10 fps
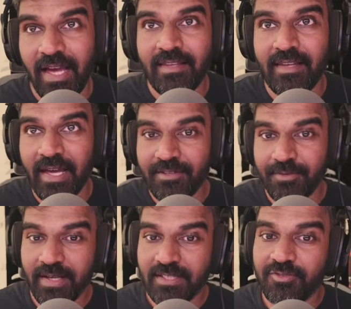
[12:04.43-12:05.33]
and the light
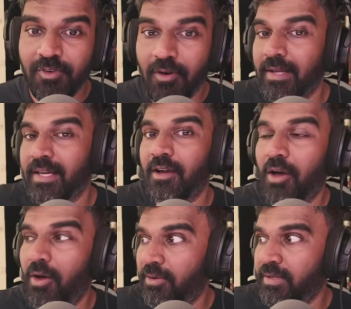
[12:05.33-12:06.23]
rays falling
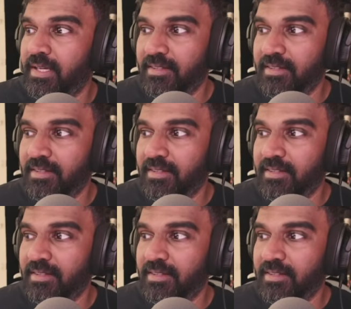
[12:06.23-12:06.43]
on